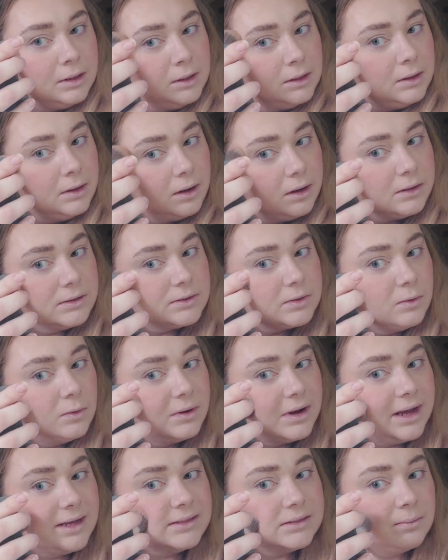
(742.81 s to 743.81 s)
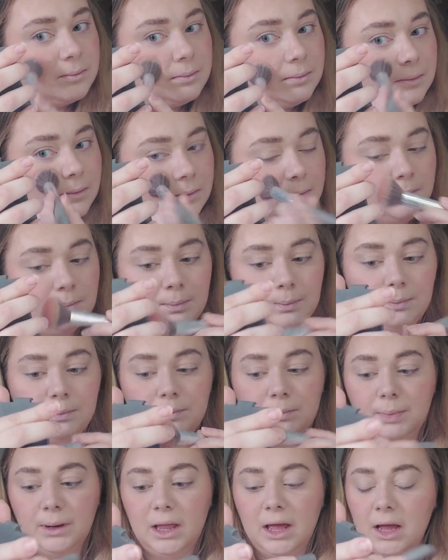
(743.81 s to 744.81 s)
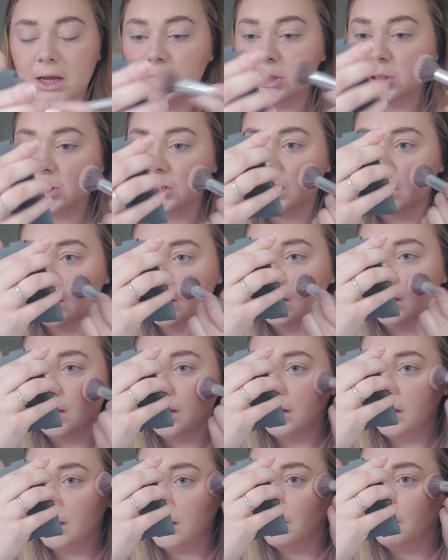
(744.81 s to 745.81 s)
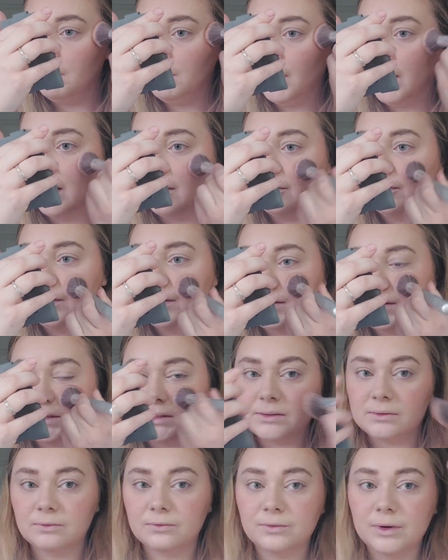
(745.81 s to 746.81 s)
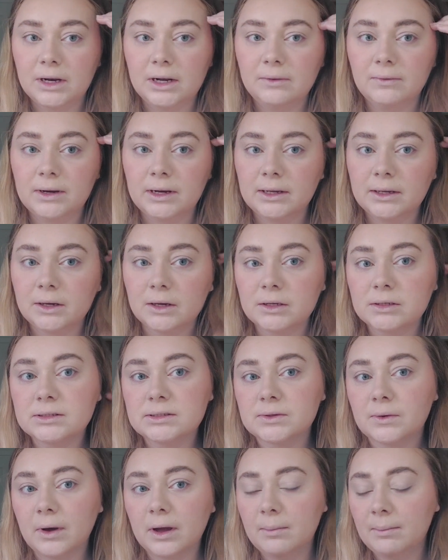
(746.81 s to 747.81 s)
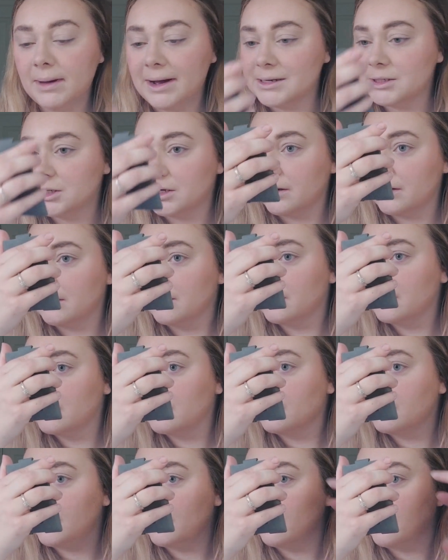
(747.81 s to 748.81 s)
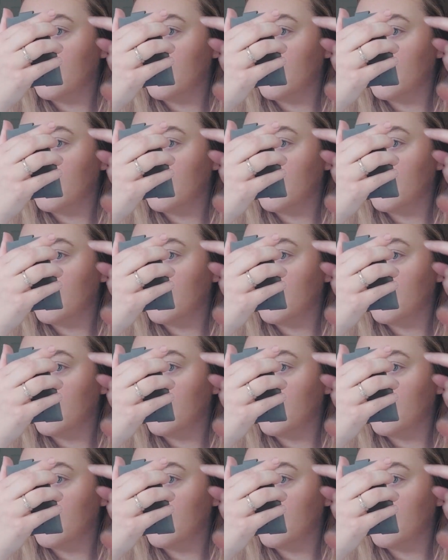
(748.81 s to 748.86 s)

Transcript: NARS Orgasm Blush, but this is really, really good. So I imagine the real